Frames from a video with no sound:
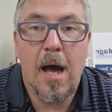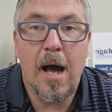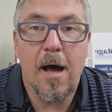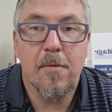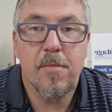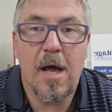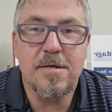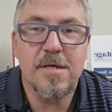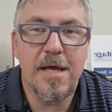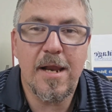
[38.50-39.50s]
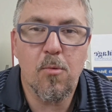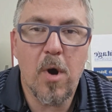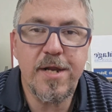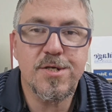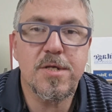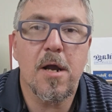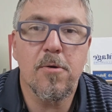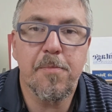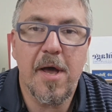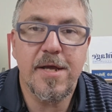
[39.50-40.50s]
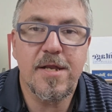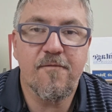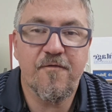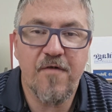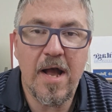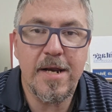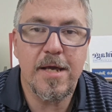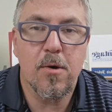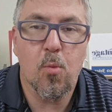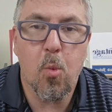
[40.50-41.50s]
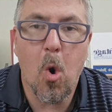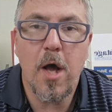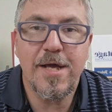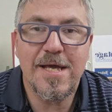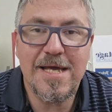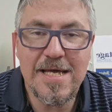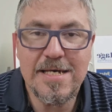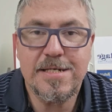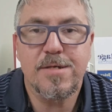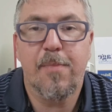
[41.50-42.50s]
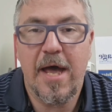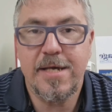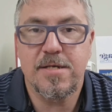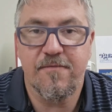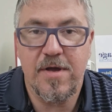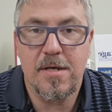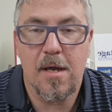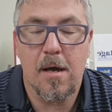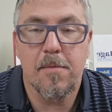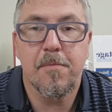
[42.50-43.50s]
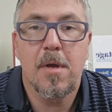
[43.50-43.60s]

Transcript: And I want to start by defining what is passive income.